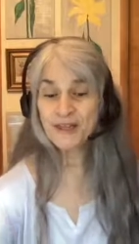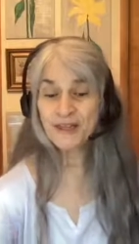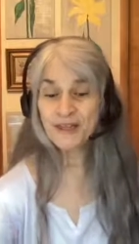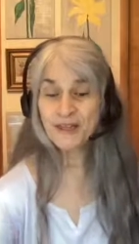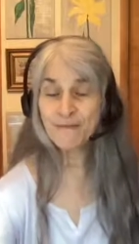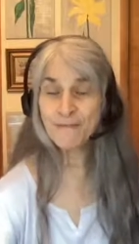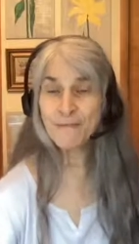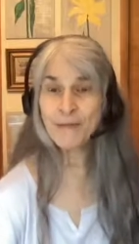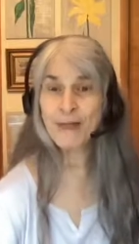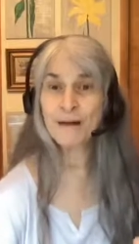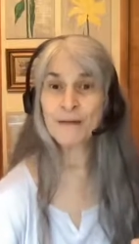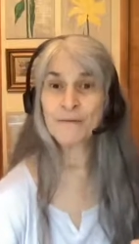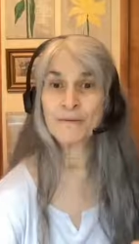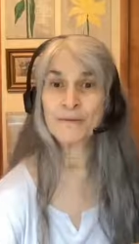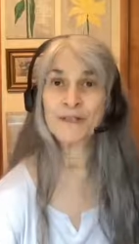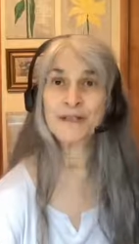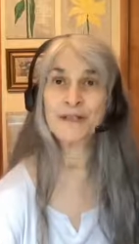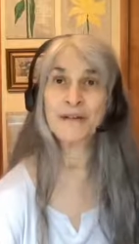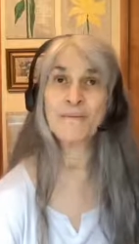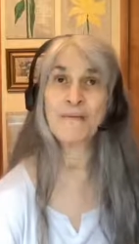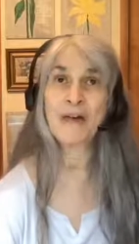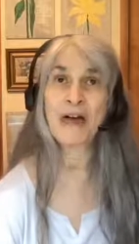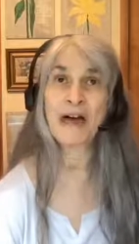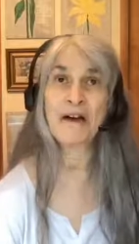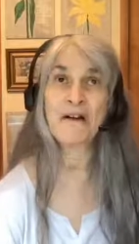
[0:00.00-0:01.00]
the man was
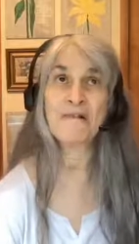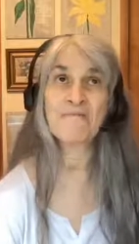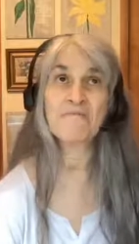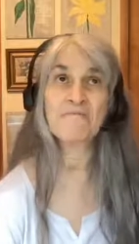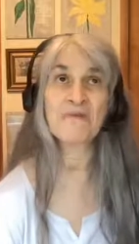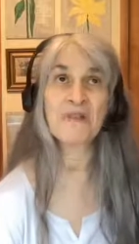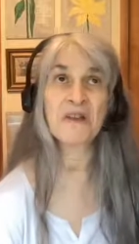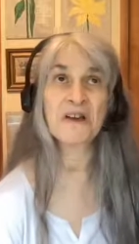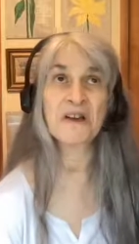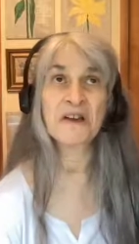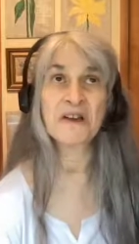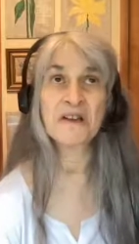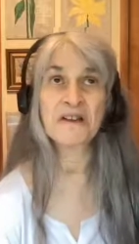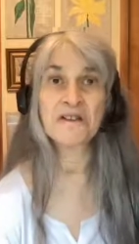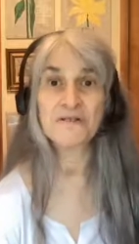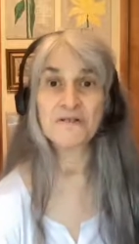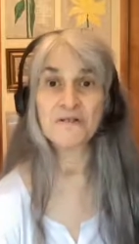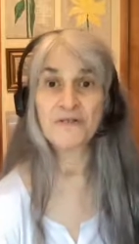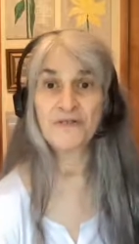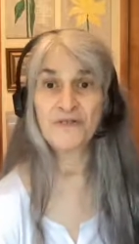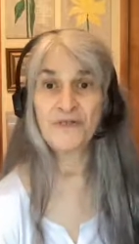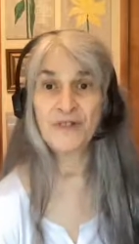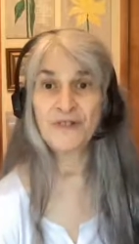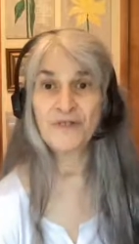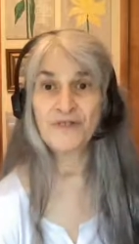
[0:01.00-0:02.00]
about
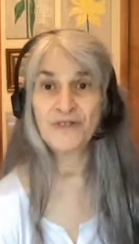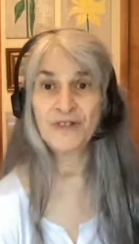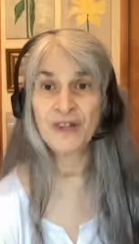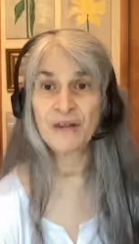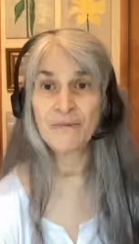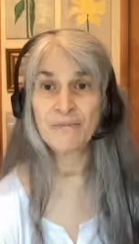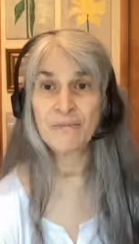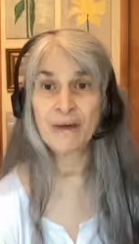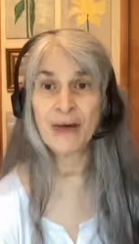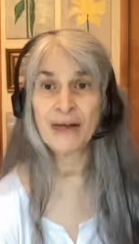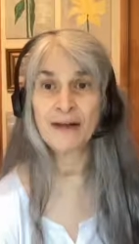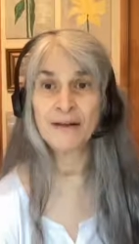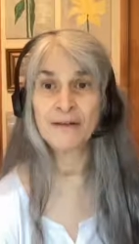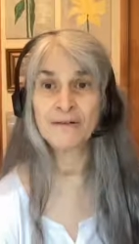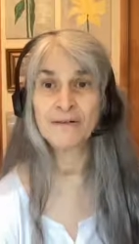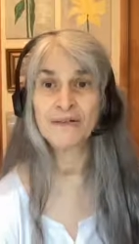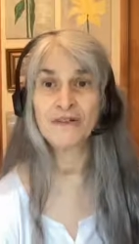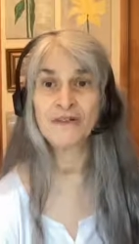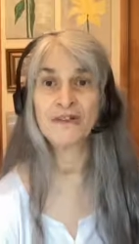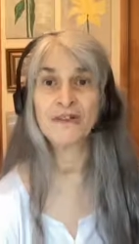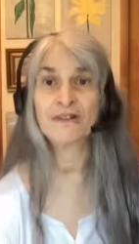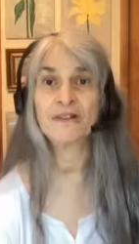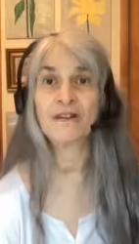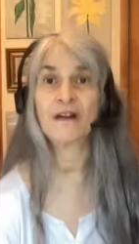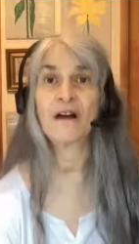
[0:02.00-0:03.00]
150
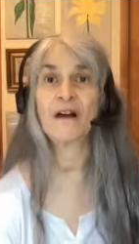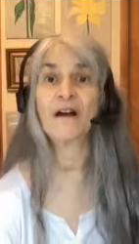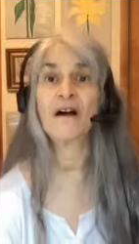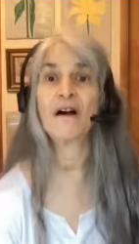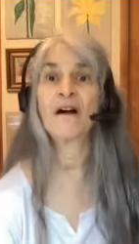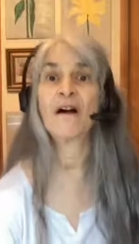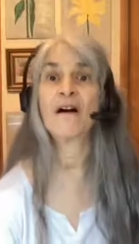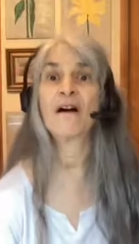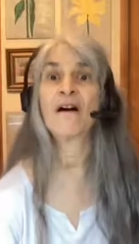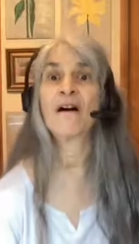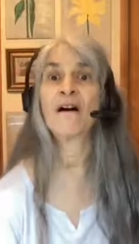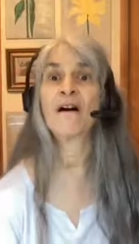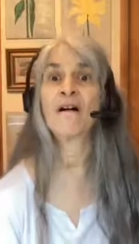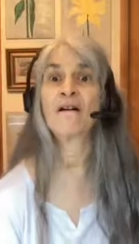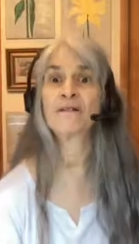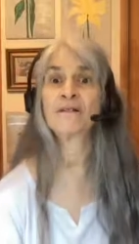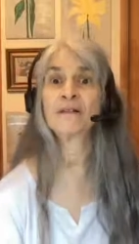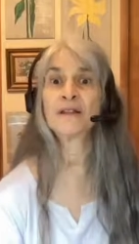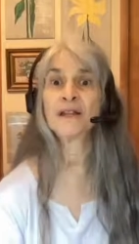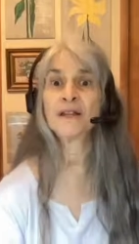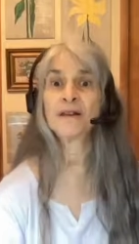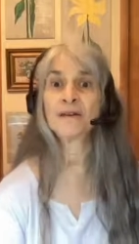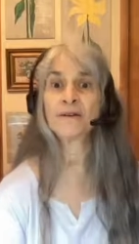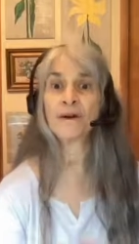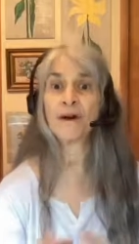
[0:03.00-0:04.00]
pounds. And
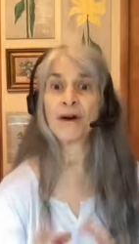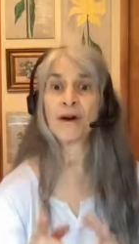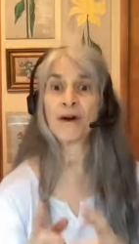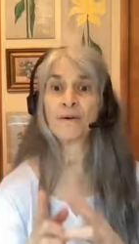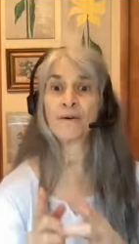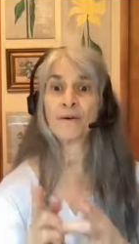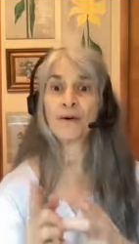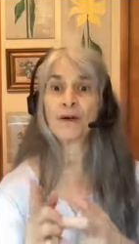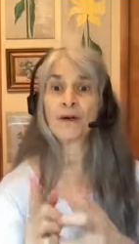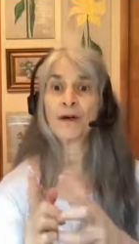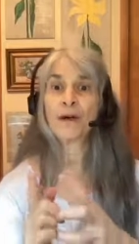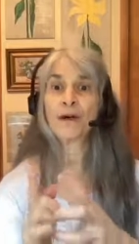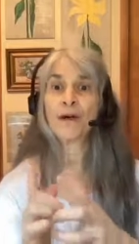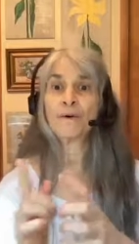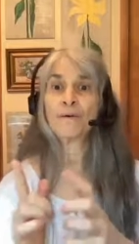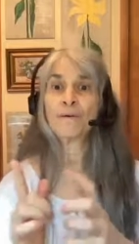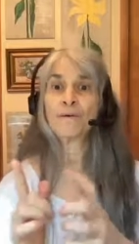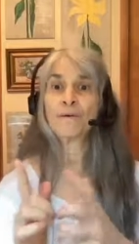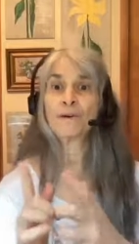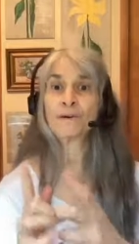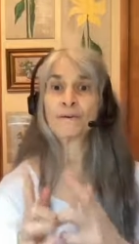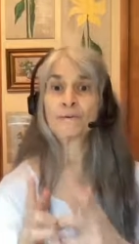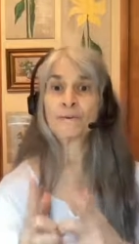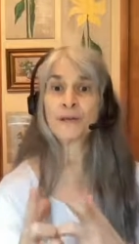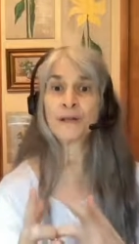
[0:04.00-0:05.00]
holy crow,
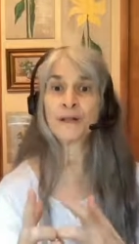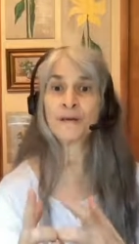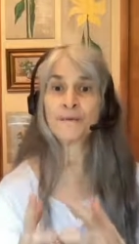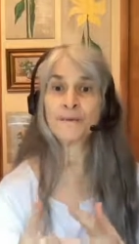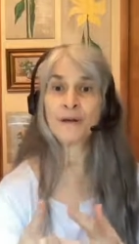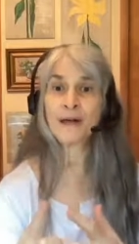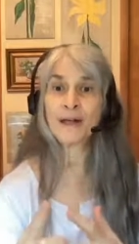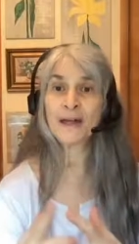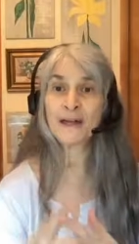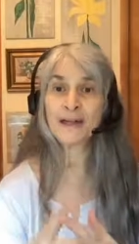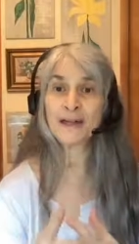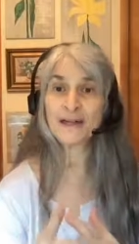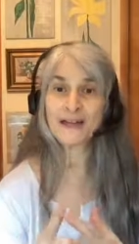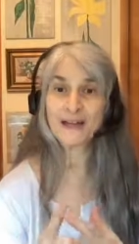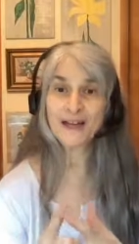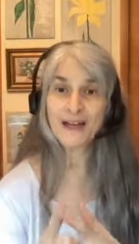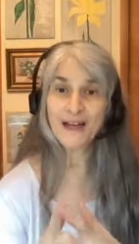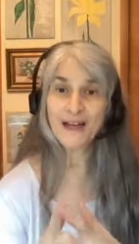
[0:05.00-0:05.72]
when we went